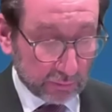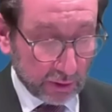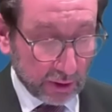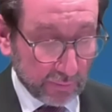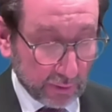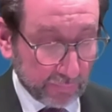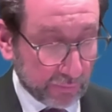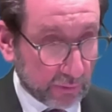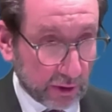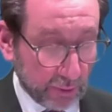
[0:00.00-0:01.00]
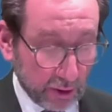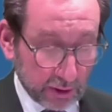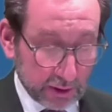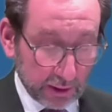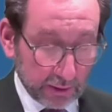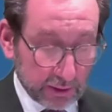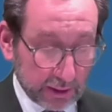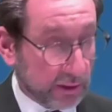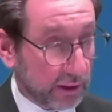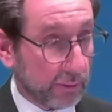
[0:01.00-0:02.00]
within the community, the
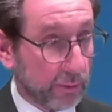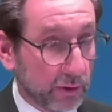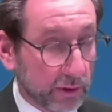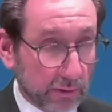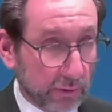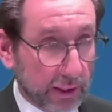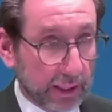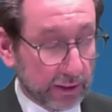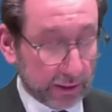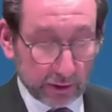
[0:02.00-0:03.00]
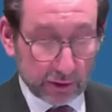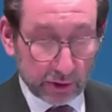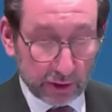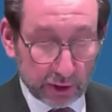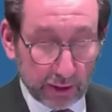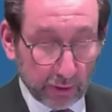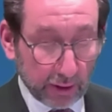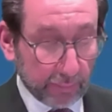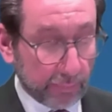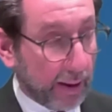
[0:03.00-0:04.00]
testing community or the cladding industry generally,
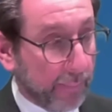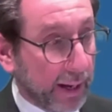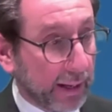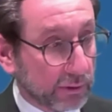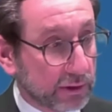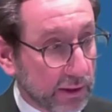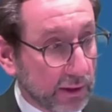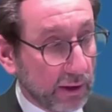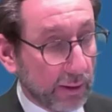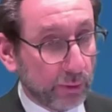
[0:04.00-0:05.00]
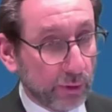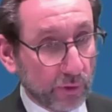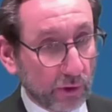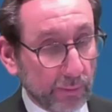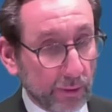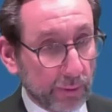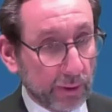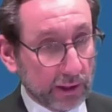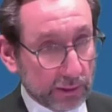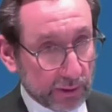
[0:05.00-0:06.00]
about approved document B
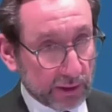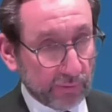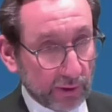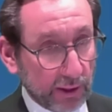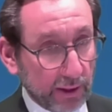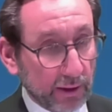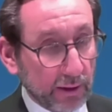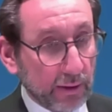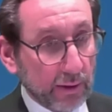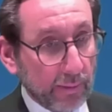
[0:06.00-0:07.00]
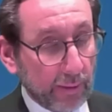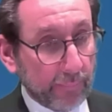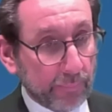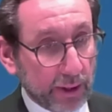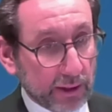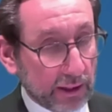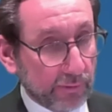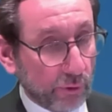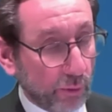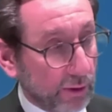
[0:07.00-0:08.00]
and specifically BS
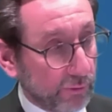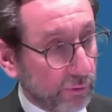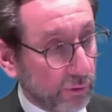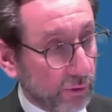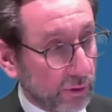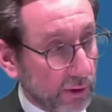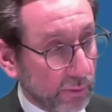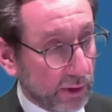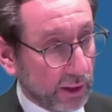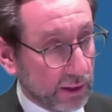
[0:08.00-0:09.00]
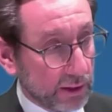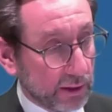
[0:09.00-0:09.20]
8414 within it?